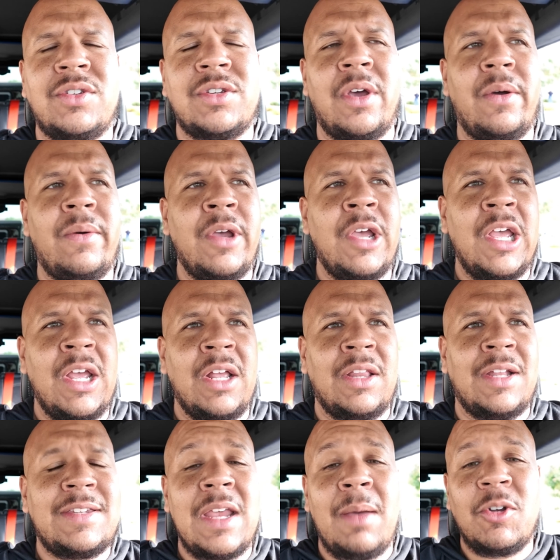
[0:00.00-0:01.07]
So
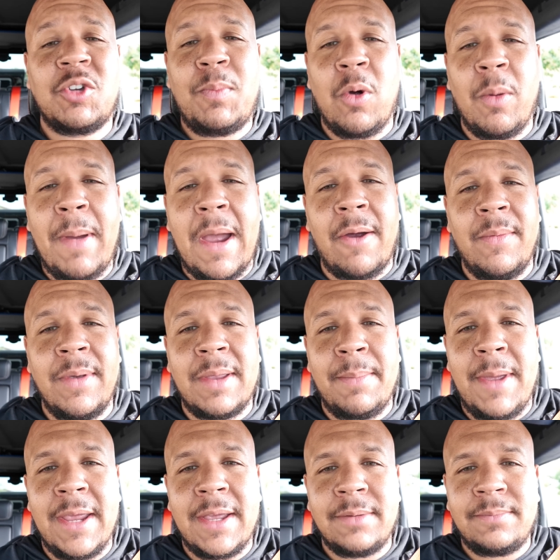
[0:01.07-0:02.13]
let's see how much more power we can
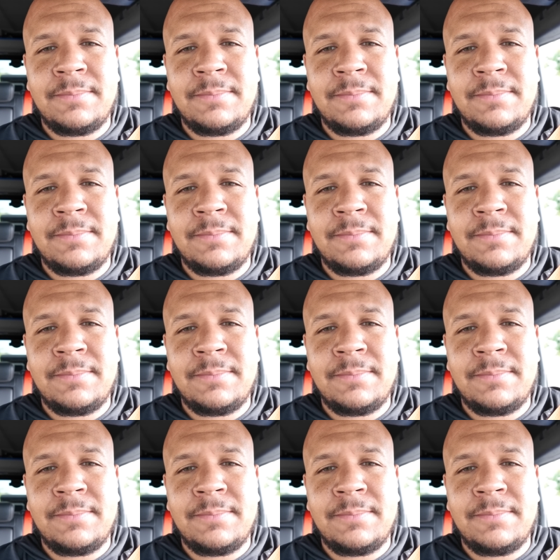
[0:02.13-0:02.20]
make.